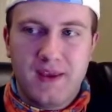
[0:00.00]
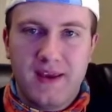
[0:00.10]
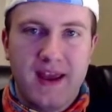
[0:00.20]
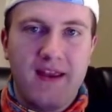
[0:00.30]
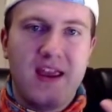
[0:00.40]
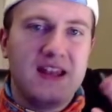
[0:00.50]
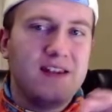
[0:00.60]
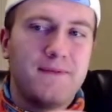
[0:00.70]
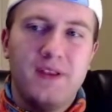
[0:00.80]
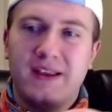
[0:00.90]
It didn't
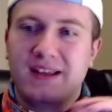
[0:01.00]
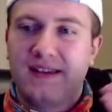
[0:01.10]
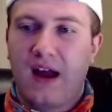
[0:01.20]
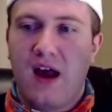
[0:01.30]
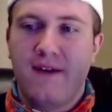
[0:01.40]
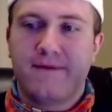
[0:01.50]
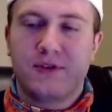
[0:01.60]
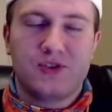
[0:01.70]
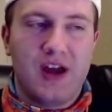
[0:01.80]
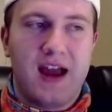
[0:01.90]
feel like a ton for
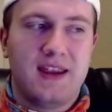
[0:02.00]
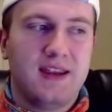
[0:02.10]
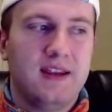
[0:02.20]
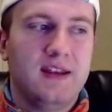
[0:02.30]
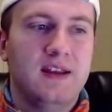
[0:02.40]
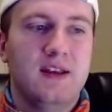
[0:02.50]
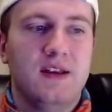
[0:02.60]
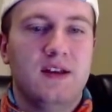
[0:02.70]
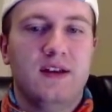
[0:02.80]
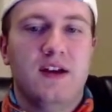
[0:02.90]
Shaheen,
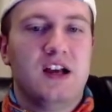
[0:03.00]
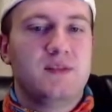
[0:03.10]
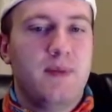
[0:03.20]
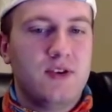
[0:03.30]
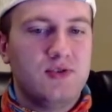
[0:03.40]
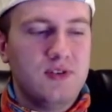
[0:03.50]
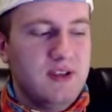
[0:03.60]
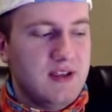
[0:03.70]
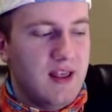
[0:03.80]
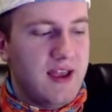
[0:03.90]

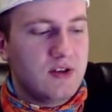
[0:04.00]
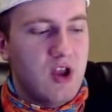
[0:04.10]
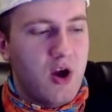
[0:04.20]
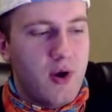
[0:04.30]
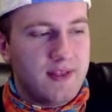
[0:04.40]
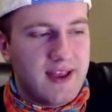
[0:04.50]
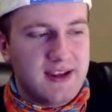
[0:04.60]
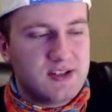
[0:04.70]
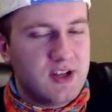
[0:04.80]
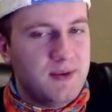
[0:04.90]
especially like knowing that
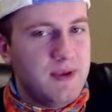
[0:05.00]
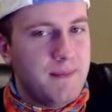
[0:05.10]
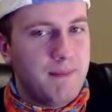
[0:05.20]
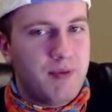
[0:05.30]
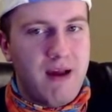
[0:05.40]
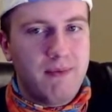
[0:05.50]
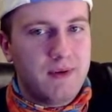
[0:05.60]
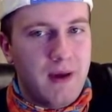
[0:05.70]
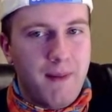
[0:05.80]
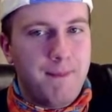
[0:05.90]
he's going to be probably
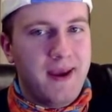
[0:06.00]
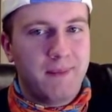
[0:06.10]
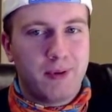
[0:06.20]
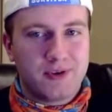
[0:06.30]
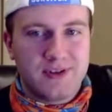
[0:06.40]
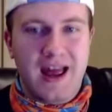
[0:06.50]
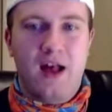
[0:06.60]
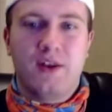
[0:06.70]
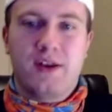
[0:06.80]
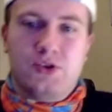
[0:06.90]
a big
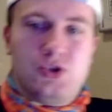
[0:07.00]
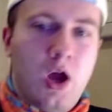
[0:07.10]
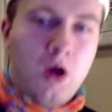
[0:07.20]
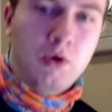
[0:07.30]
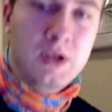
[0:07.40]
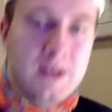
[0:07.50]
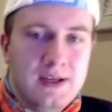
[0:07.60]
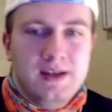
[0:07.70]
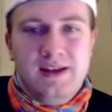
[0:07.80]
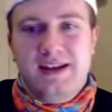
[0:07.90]
personality on the show.
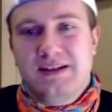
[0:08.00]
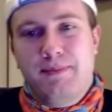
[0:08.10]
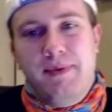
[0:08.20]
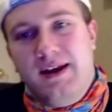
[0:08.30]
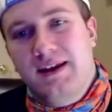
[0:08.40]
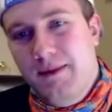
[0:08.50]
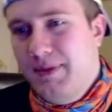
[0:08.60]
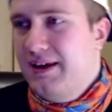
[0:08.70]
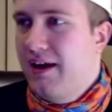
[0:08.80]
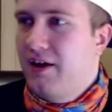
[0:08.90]
He's a big
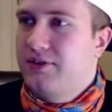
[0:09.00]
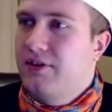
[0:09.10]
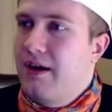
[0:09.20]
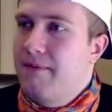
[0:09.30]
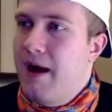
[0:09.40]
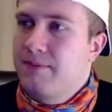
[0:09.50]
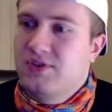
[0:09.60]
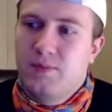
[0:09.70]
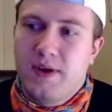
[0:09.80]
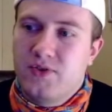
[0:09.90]
character. I'm
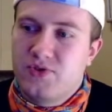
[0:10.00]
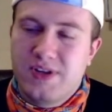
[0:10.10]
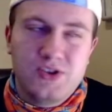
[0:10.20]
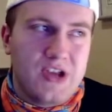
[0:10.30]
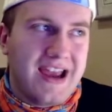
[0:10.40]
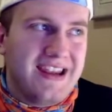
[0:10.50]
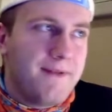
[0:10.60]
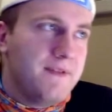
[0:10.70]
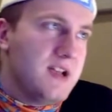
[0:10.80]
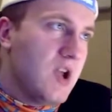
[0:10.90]
super interested in Shaheen. I
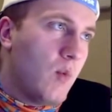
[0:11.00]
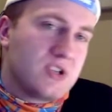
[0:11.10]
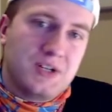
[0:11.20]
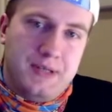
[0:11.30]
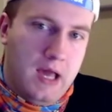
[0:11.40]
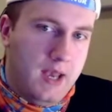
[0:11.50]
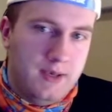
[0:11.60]
feel like it wasn't a ton.